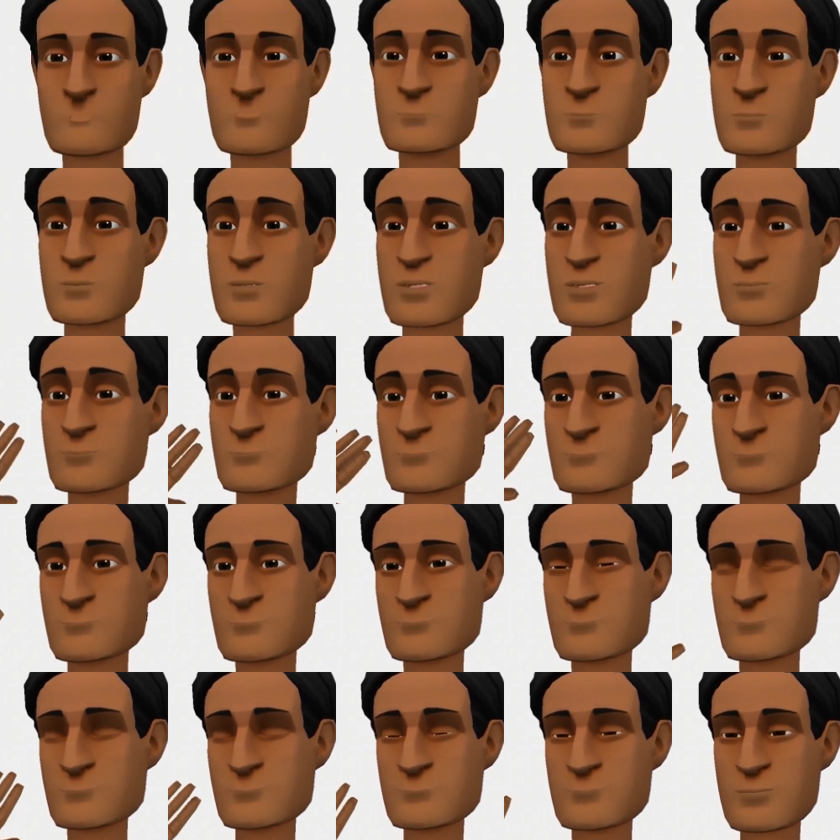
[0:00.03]
Hello, I
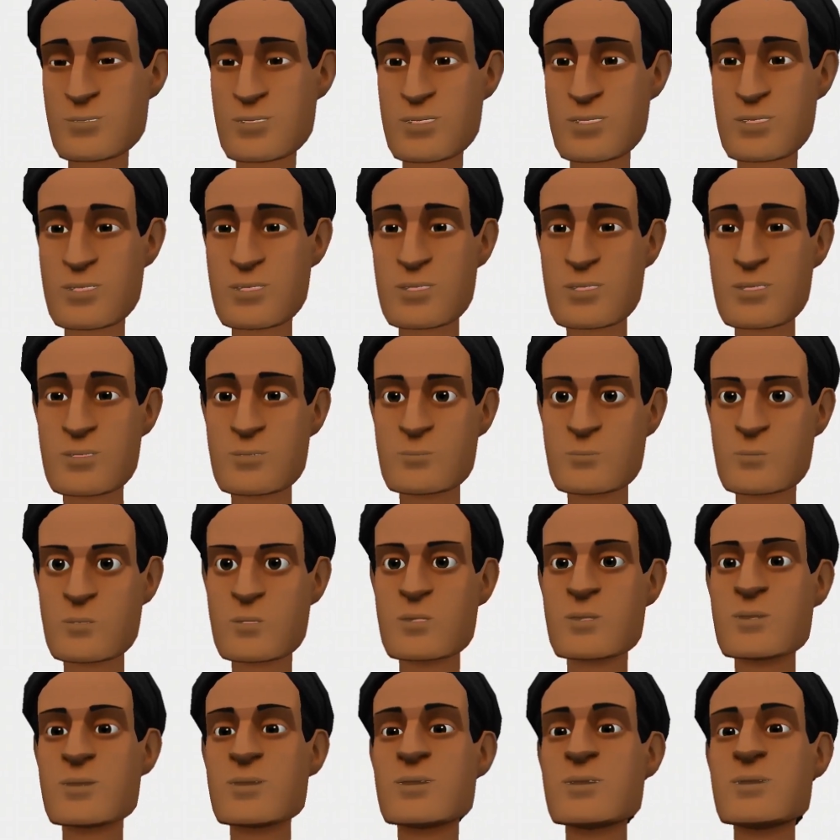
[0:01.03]
am Bhanu. I
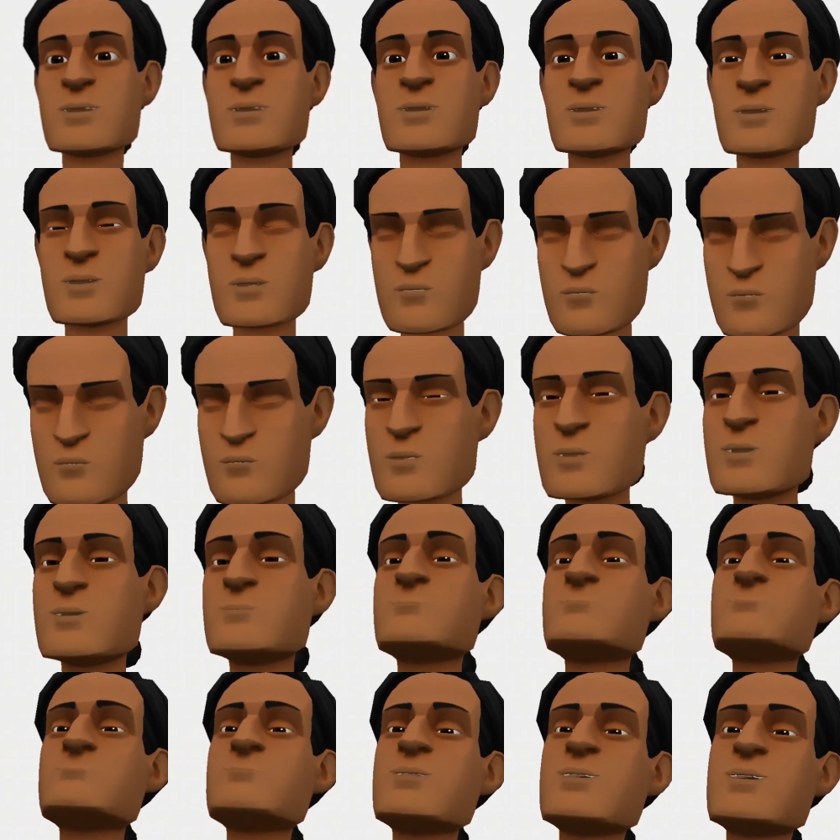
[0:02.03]
became the host
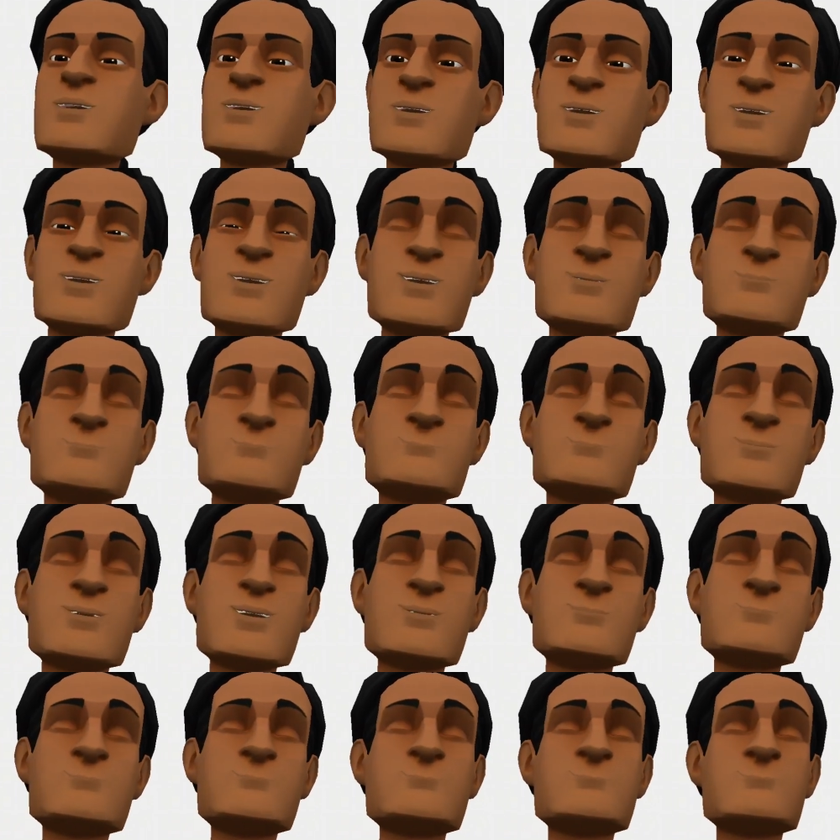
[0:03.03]
because I'm really cool,
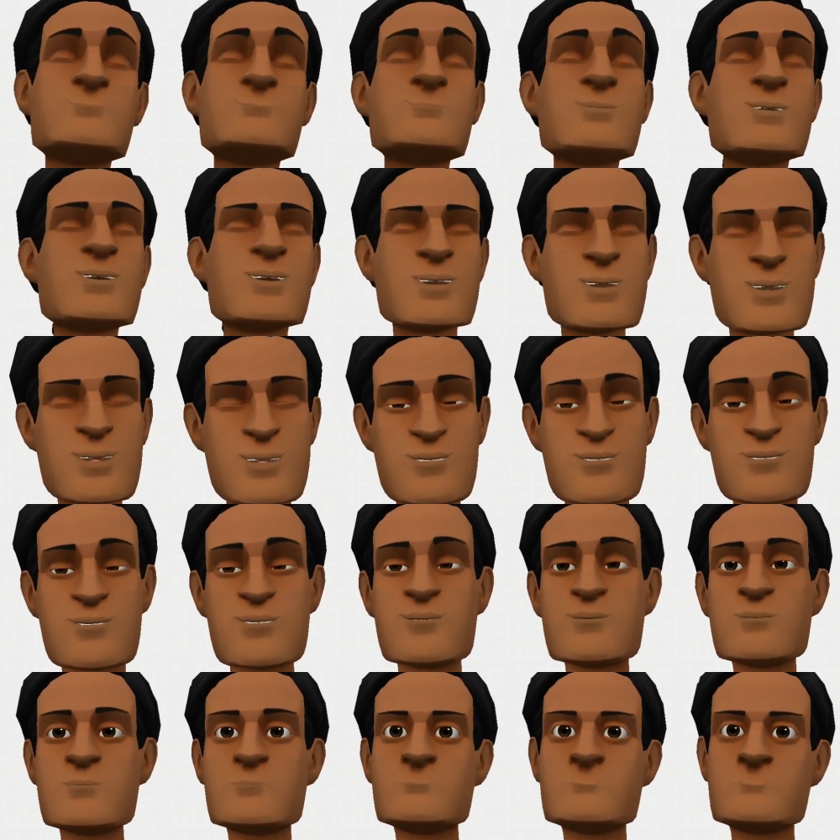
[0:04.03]
but anyways,
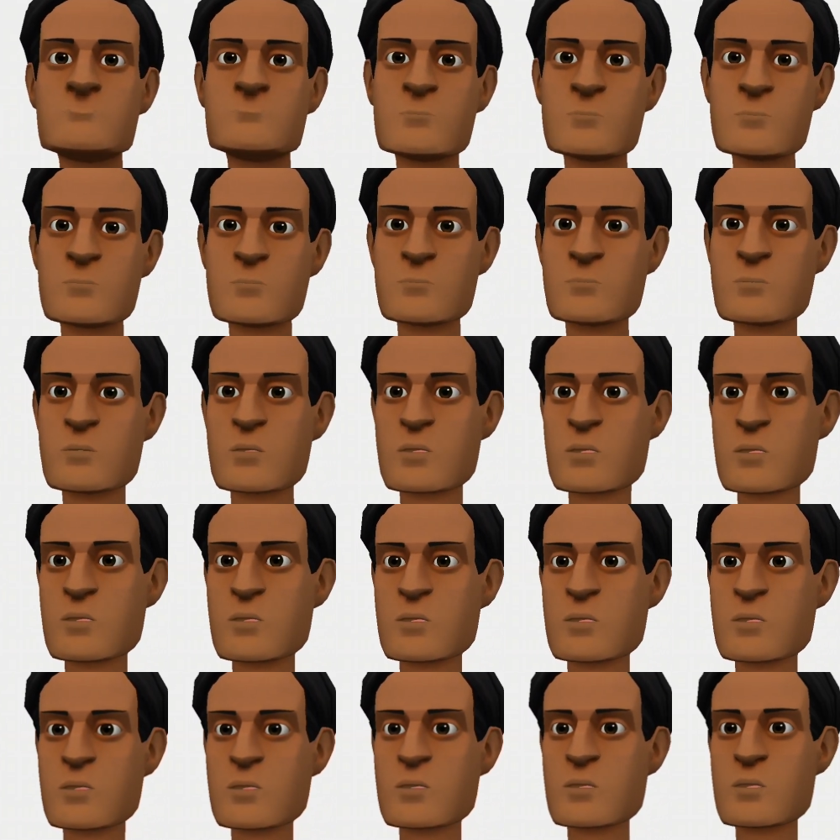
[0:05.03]
last time on
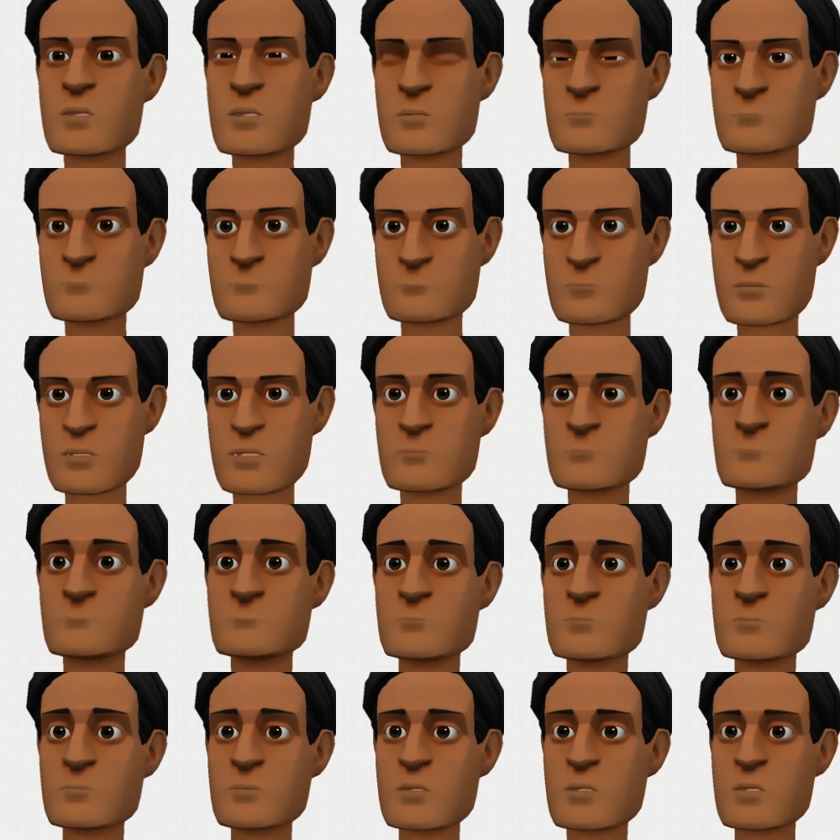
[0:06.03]
Survivor the
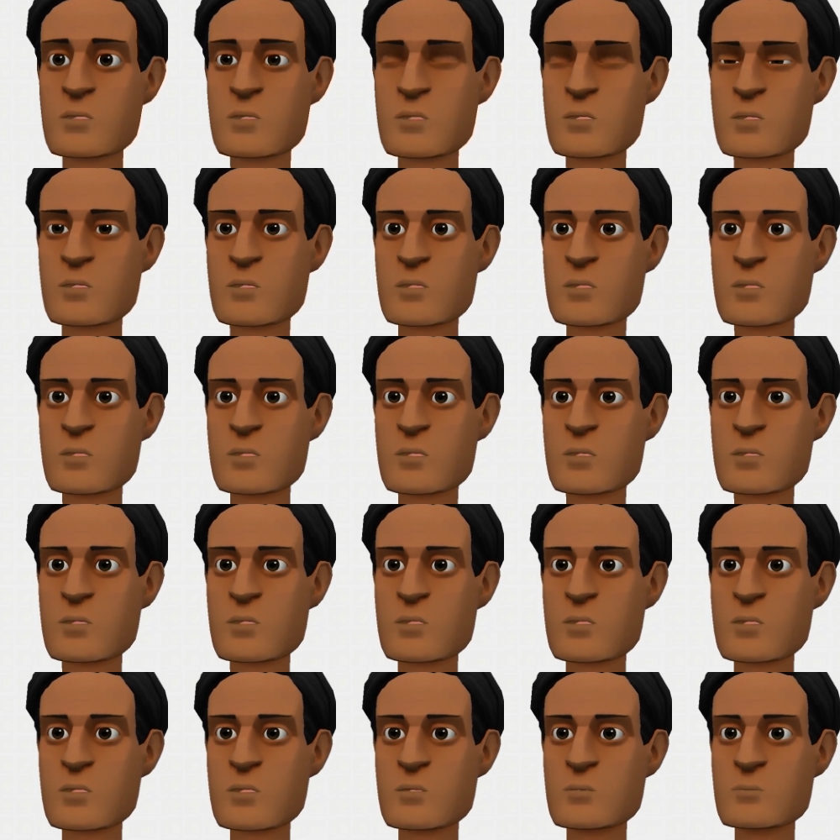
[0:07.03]
Australian Outback,
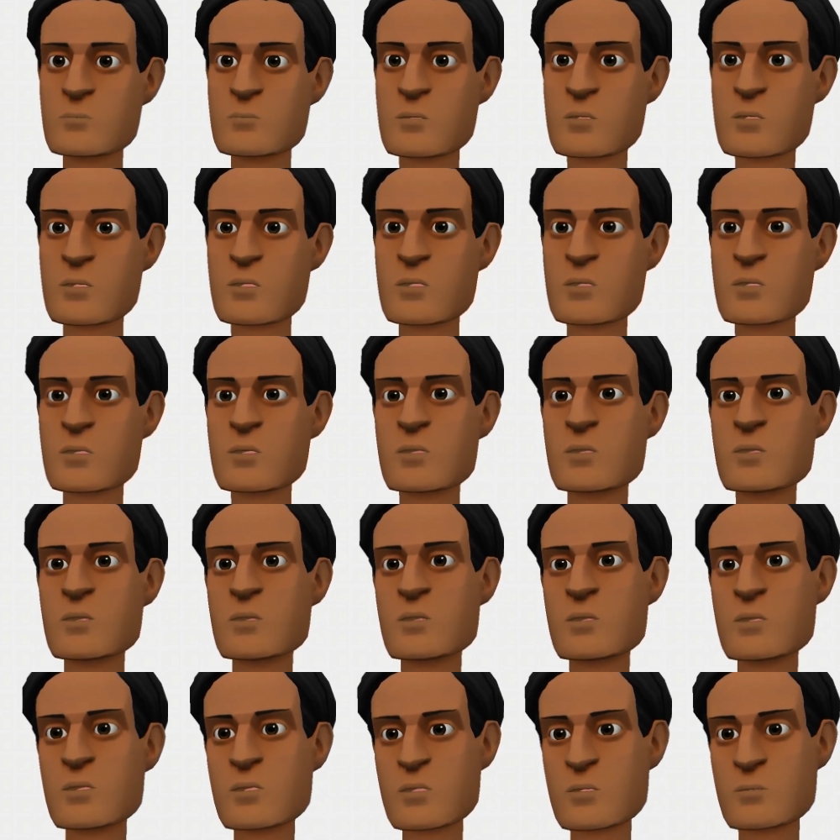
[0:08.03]
RJ was
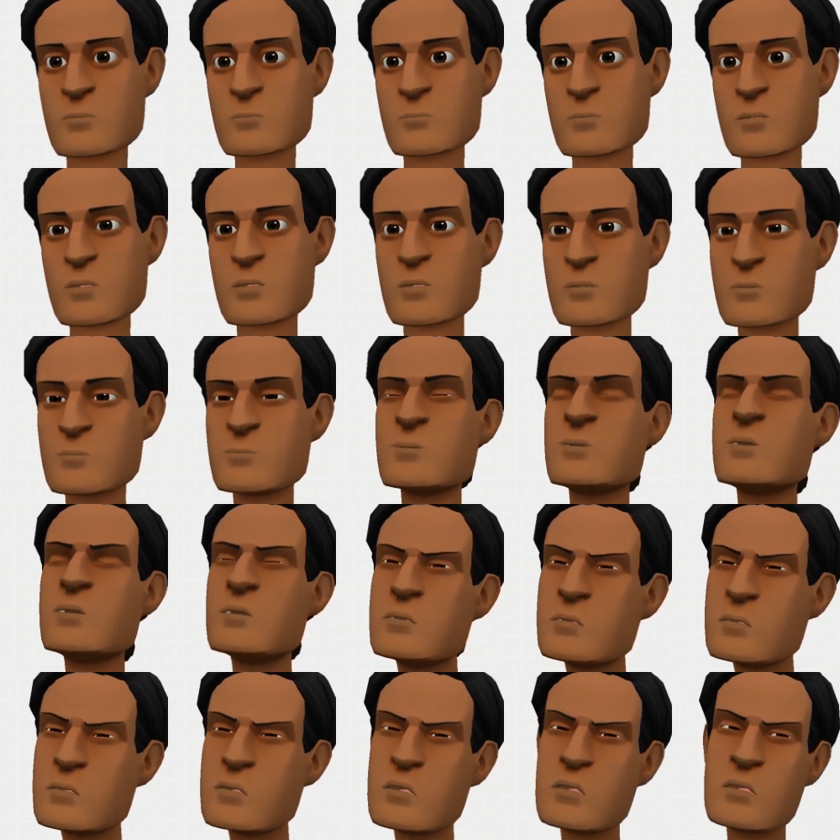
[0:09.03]
voted out. Stay
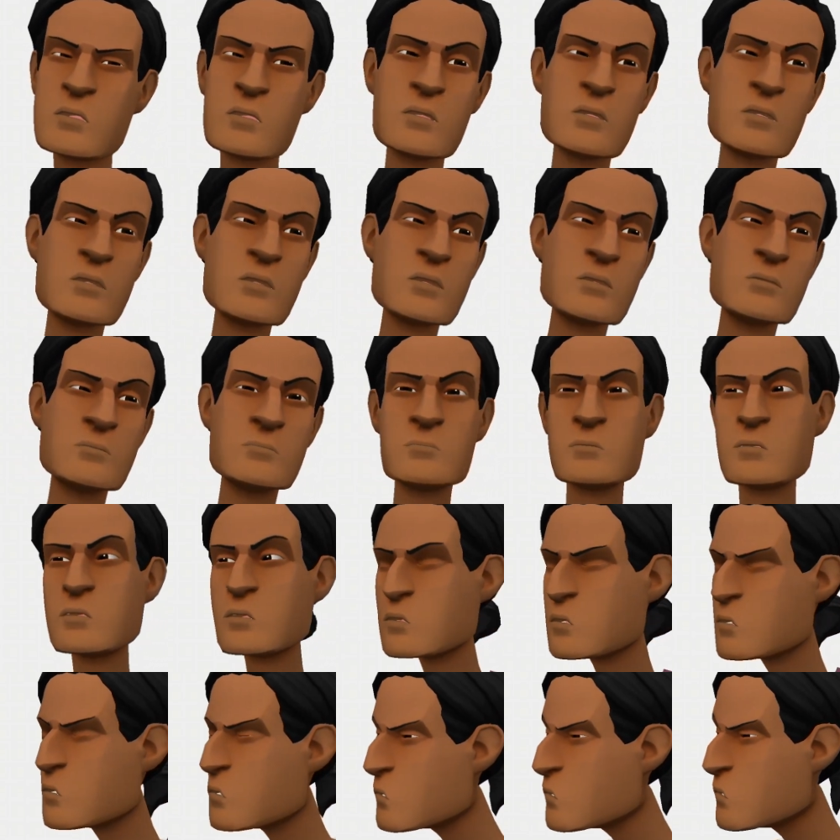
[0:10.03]
tuned to this
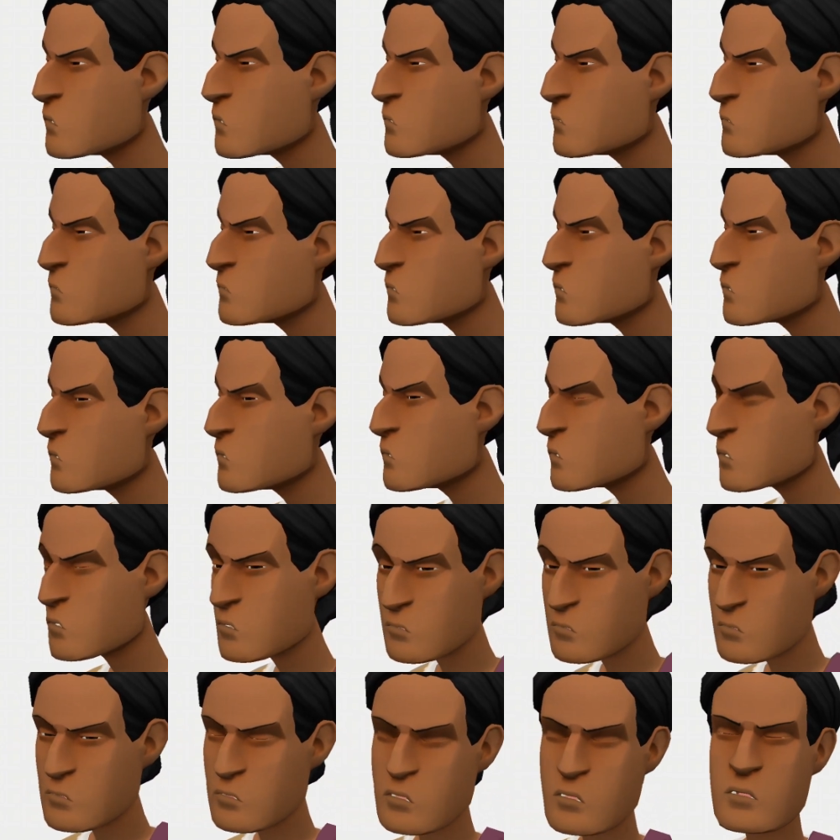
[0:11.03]
episode of Survivor,
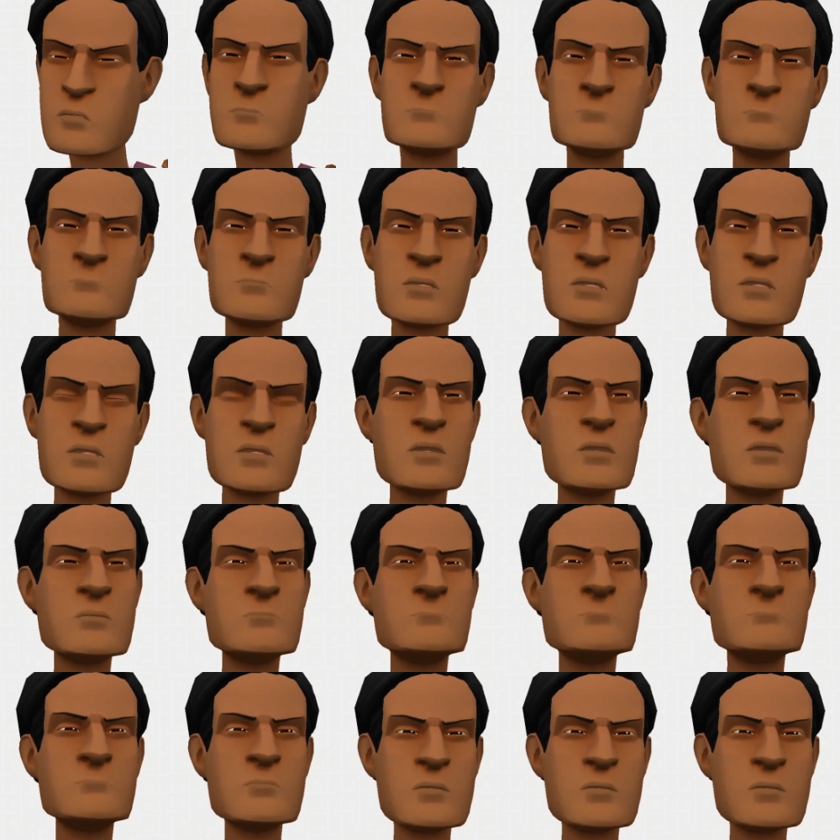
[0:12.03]
the Australian